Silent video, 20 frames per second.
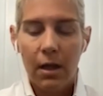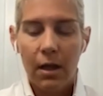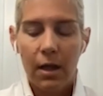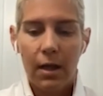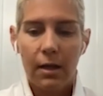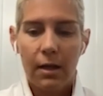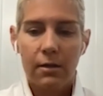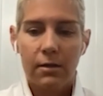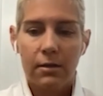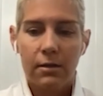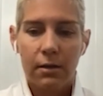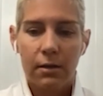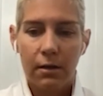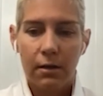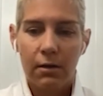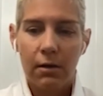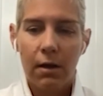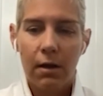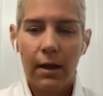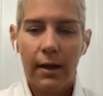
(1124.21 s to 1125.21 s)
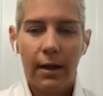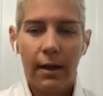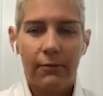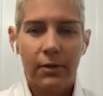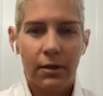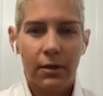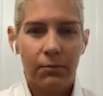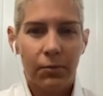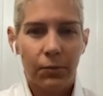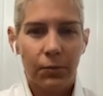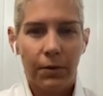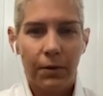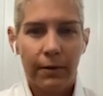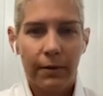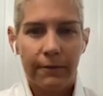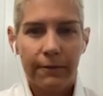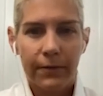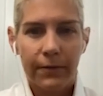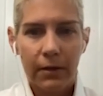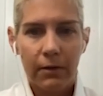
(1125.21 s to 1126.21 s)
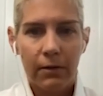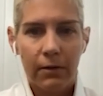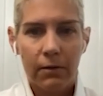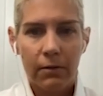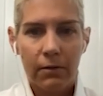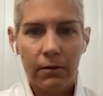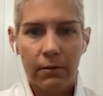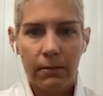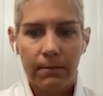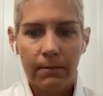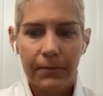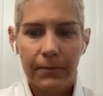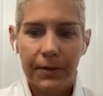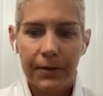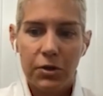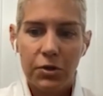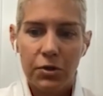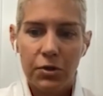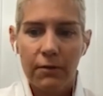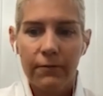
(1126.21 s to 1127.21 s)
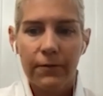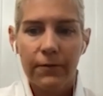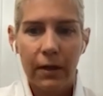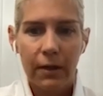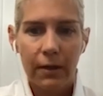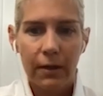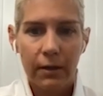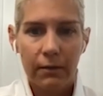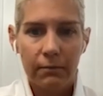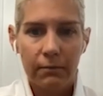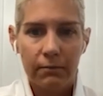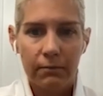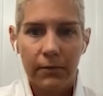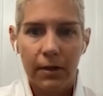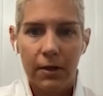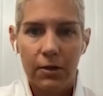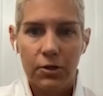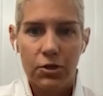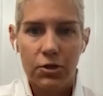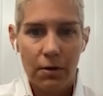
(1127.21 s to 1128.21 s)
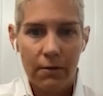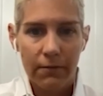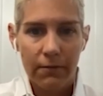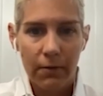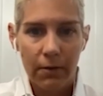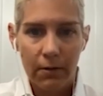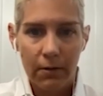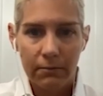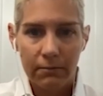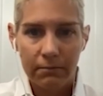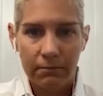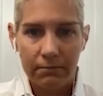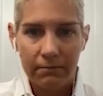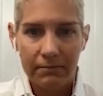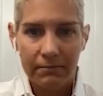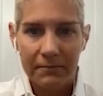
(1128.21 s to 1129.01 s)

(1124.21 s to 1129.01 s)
and not have the employee feel you're failing. It's your fault.